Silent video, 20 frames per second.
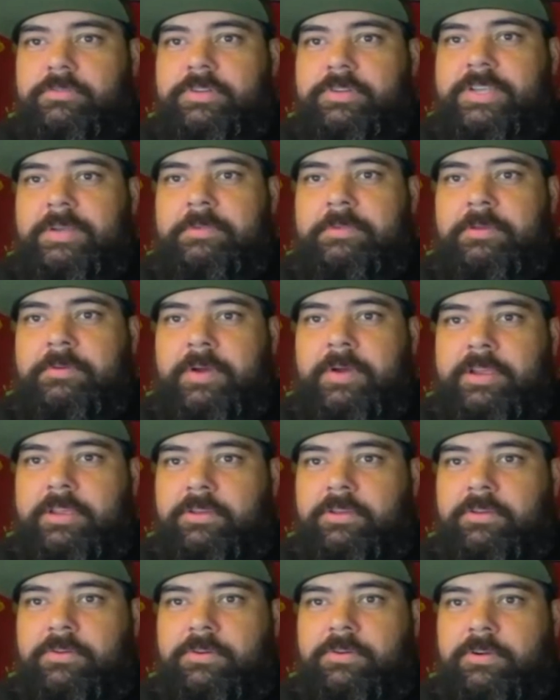What is that?
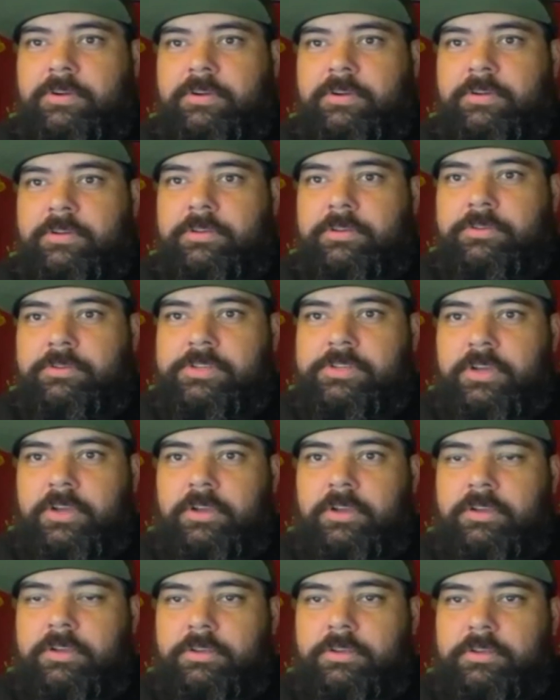BYU or
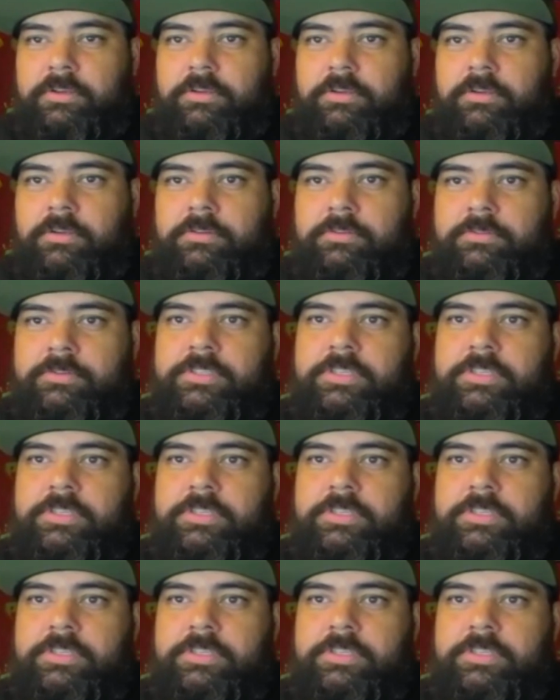Utah? Who's the